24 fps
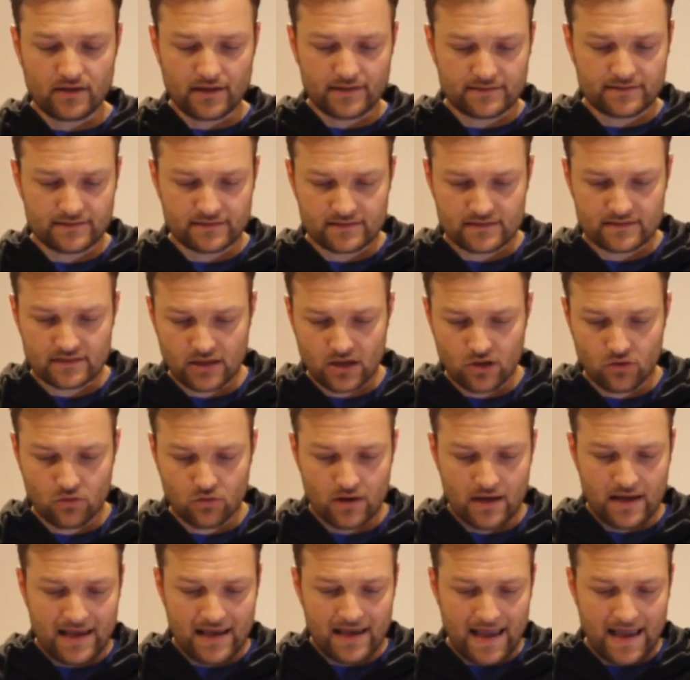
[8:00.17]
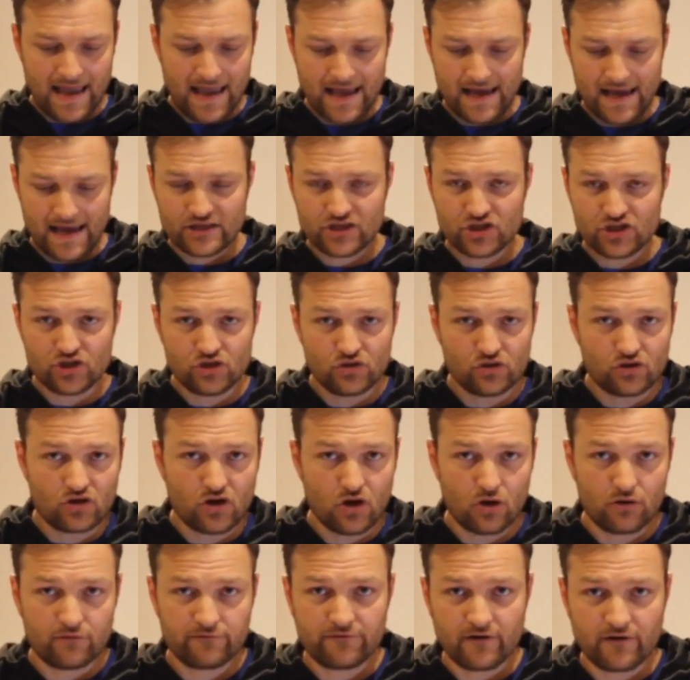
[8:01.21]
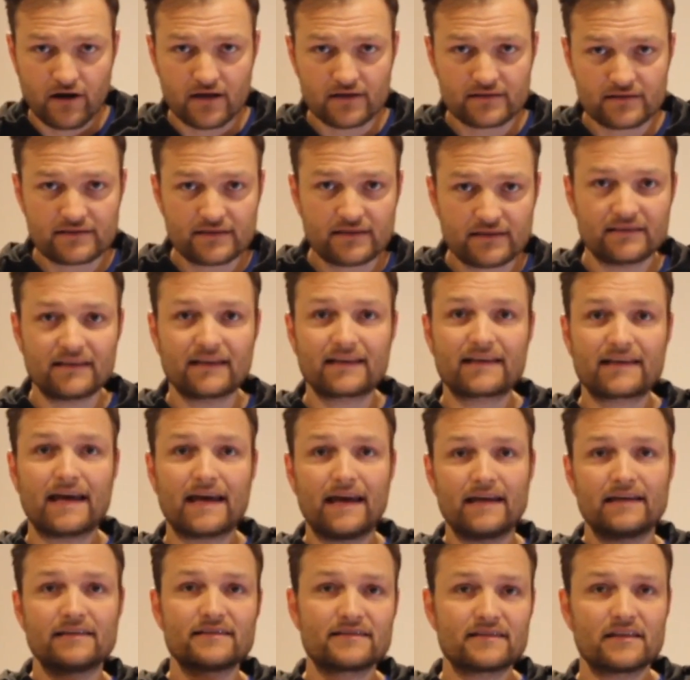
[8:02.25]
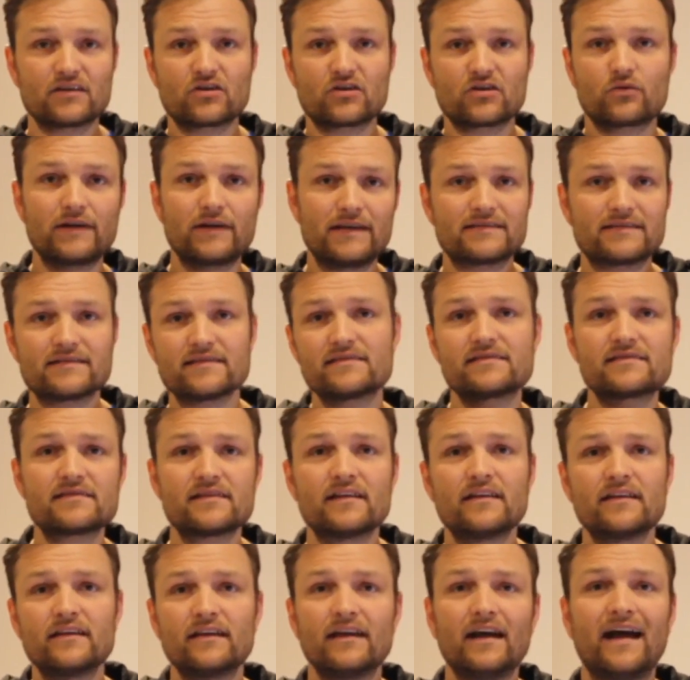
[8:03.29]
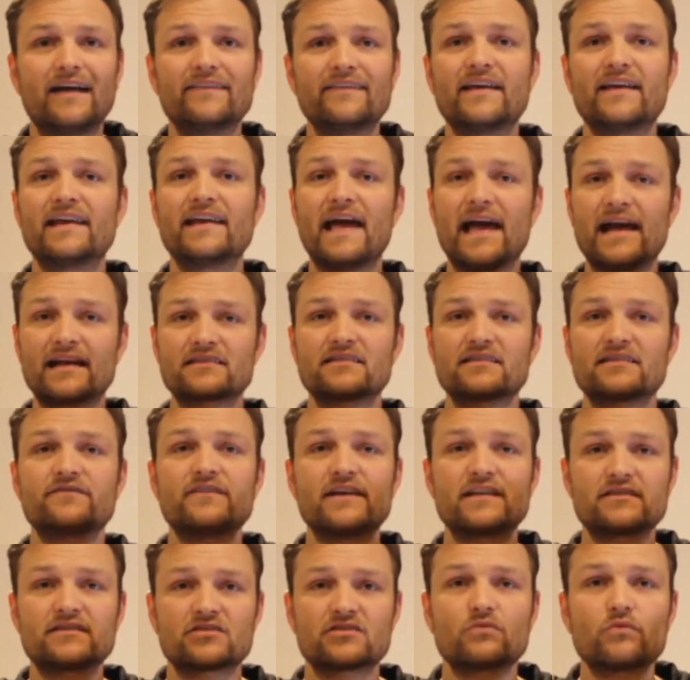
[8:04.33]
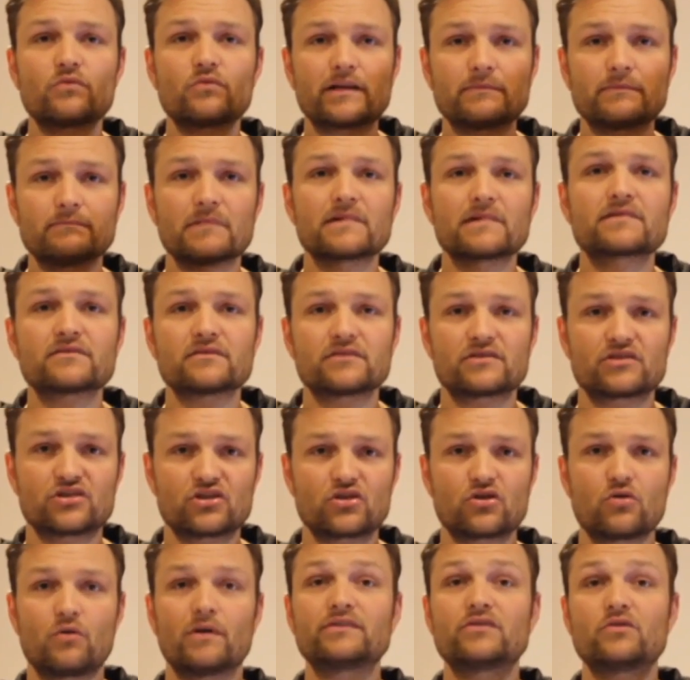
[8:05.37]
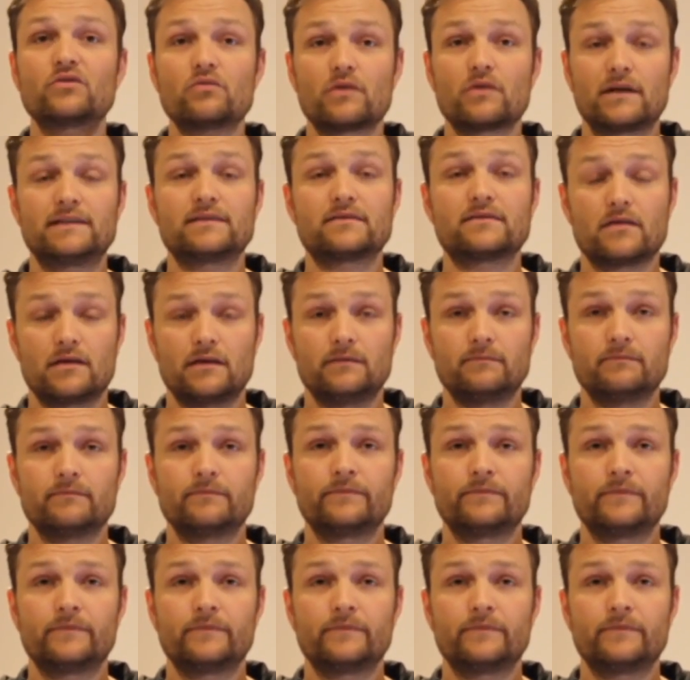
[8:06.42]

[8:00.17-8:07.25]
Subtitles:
and slow. As you go faster, the cadence increases, and that activates the right muscles to go at the right time.